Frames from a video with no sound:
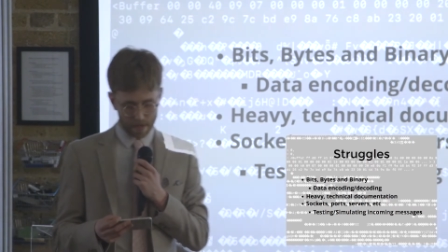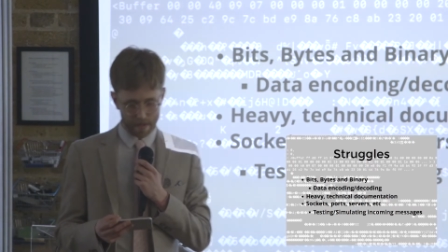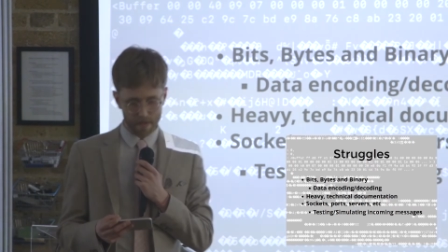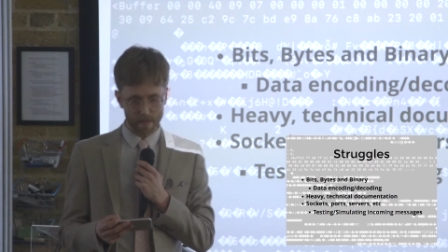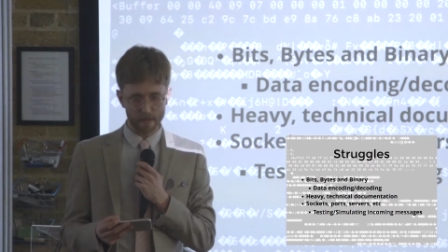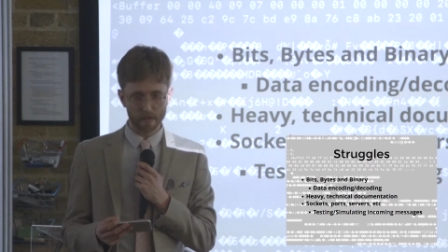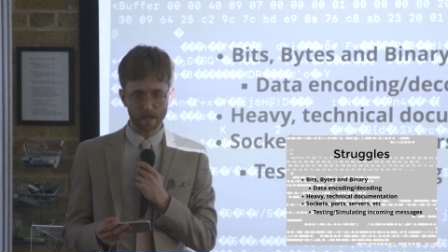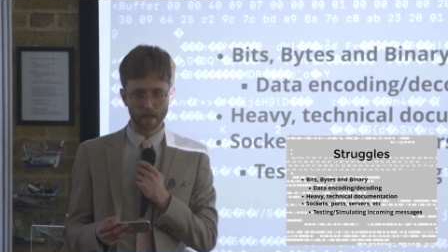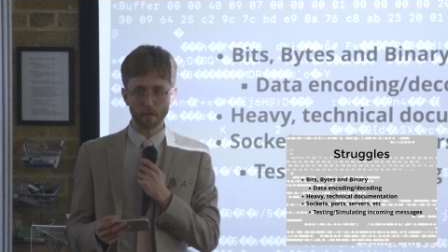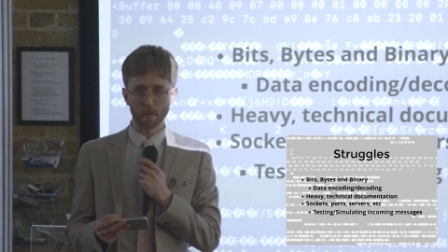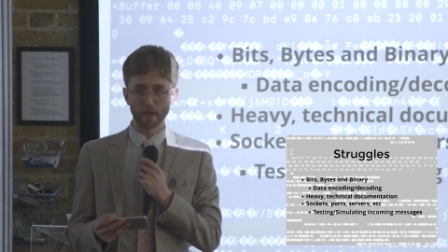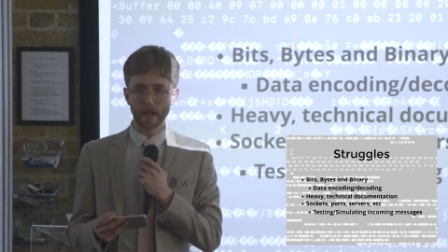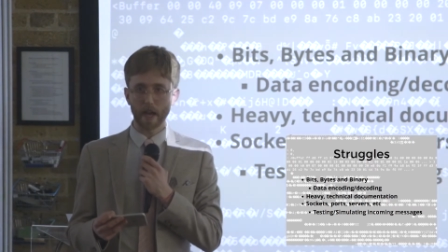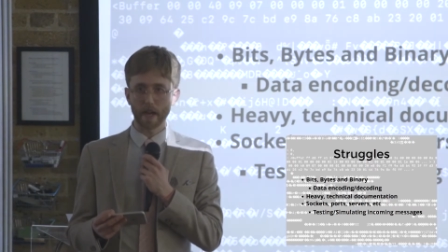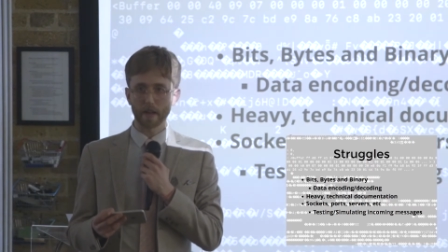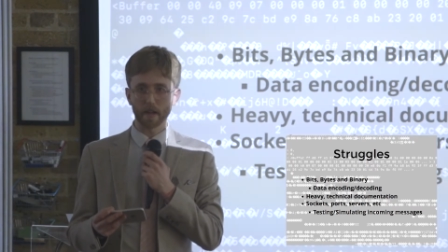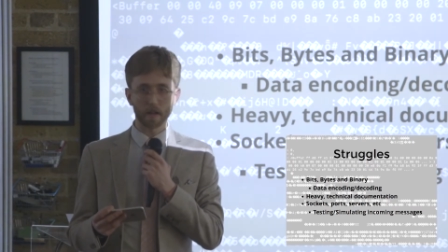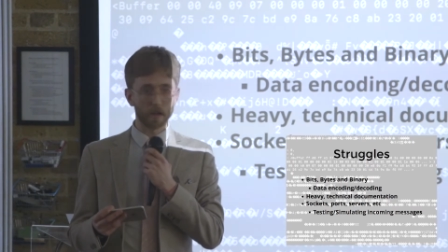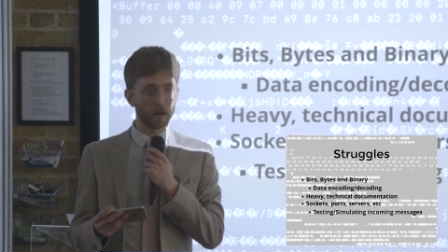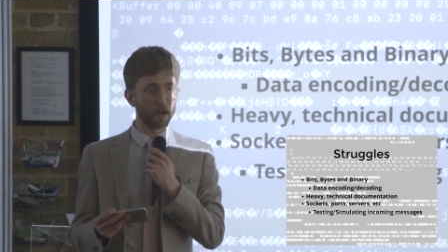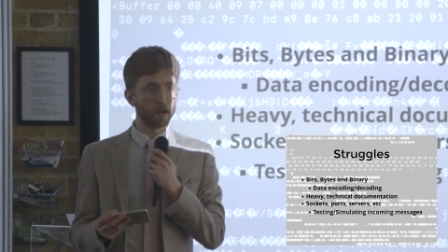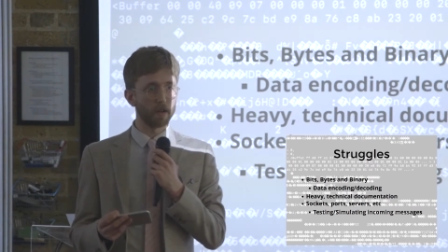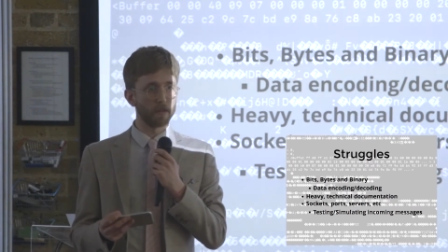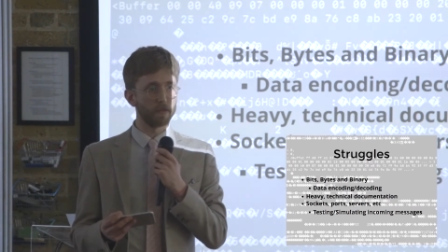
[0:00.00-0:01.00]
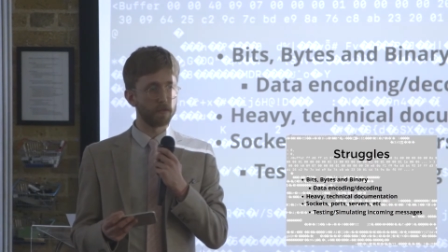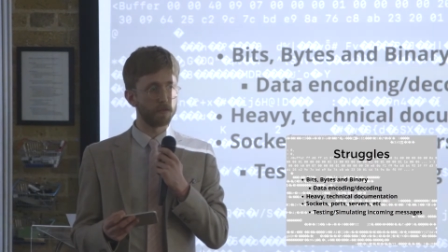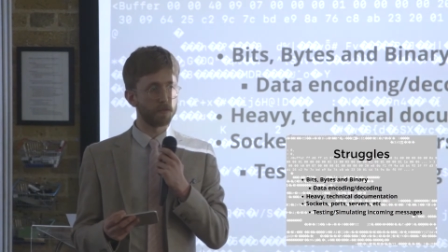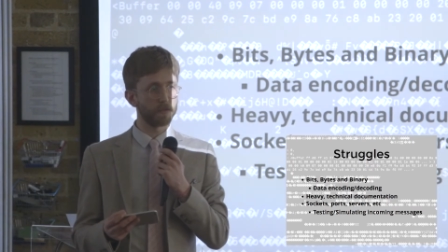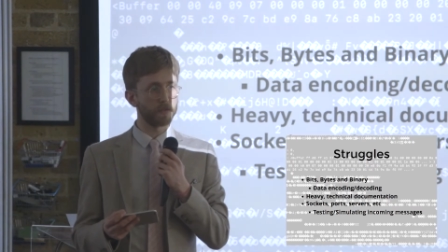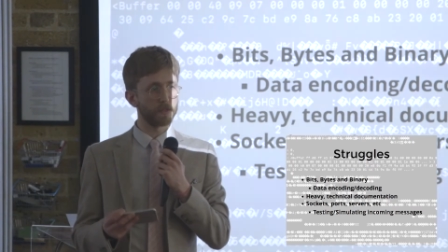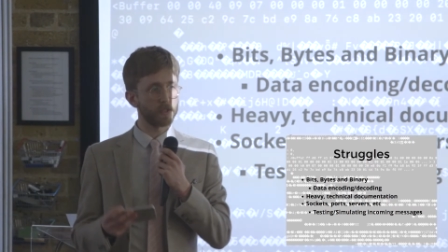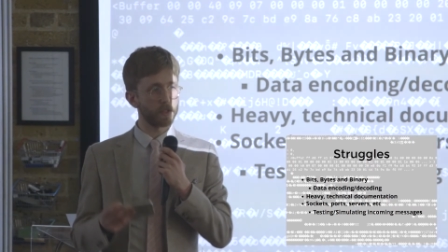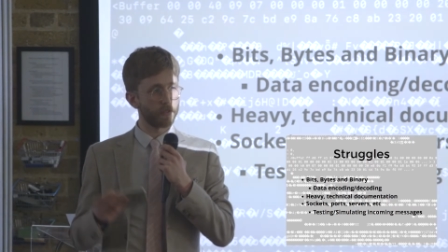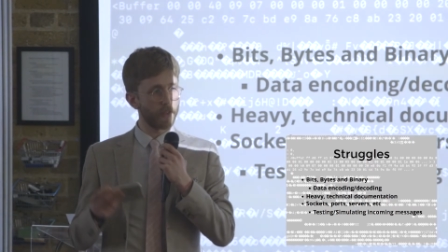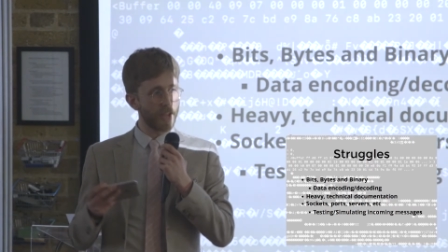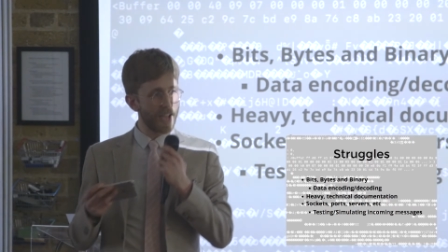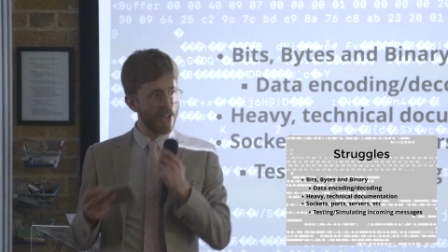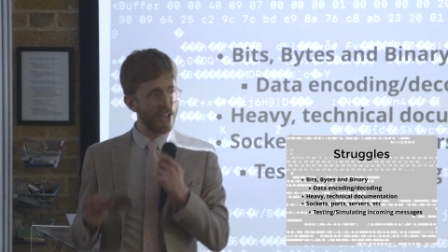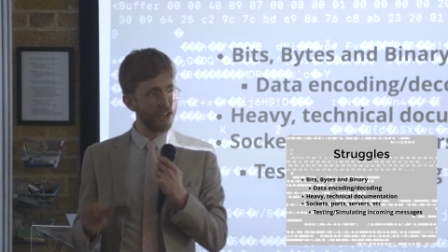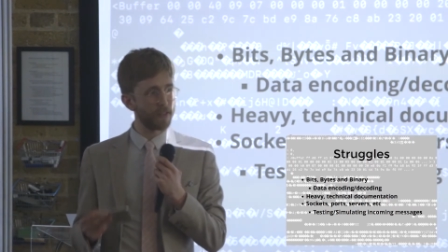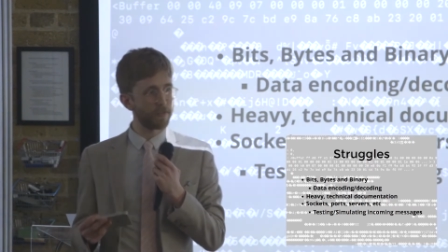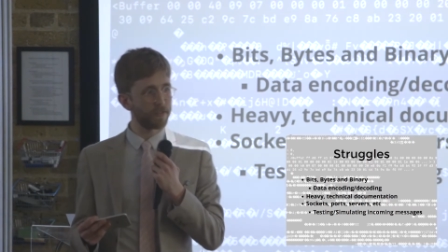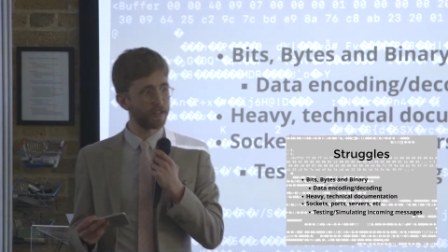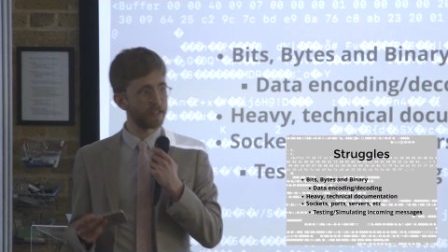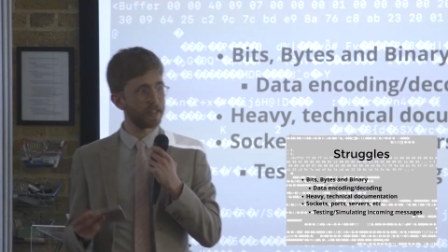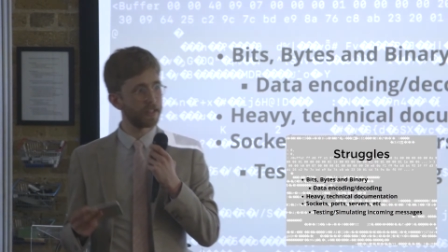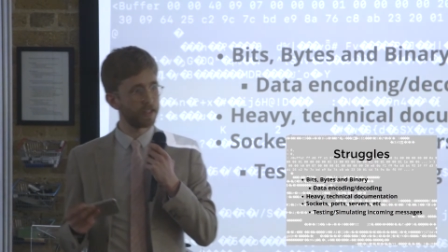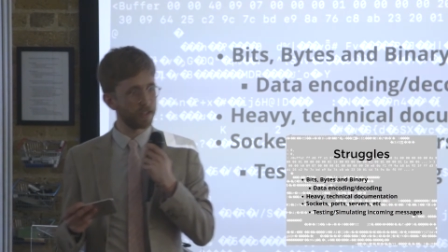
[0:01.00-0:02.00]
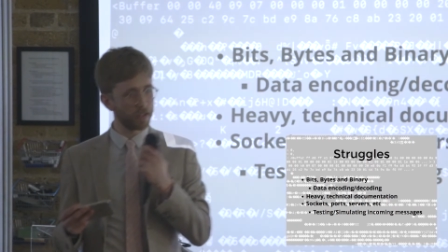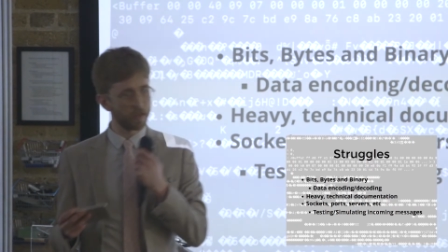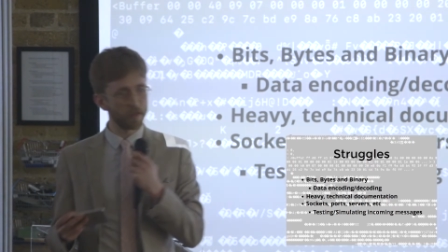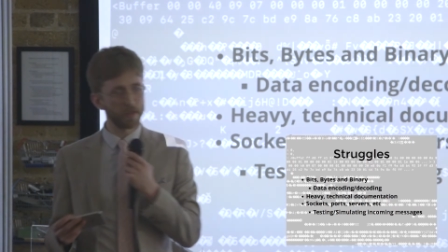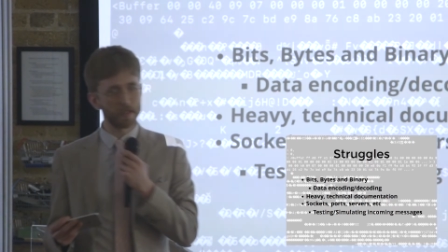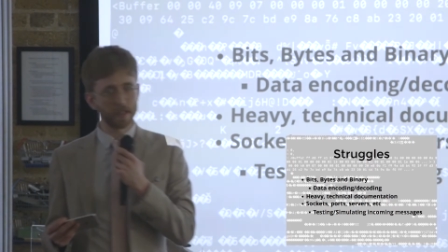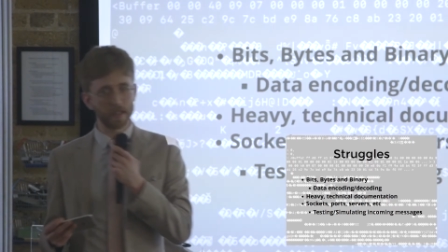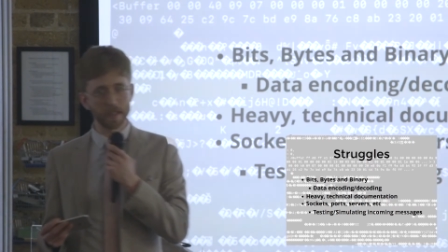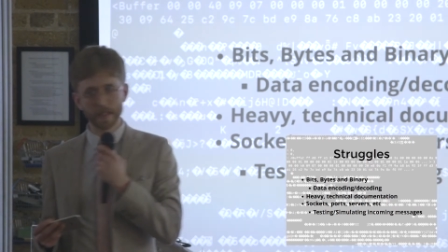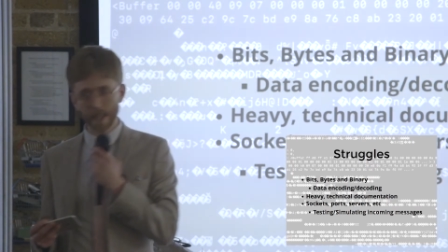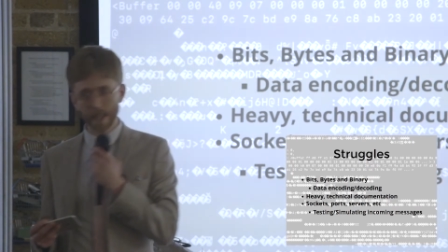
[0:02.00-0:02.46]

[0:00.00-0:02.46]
is that we had a lot of sort of heavy-duty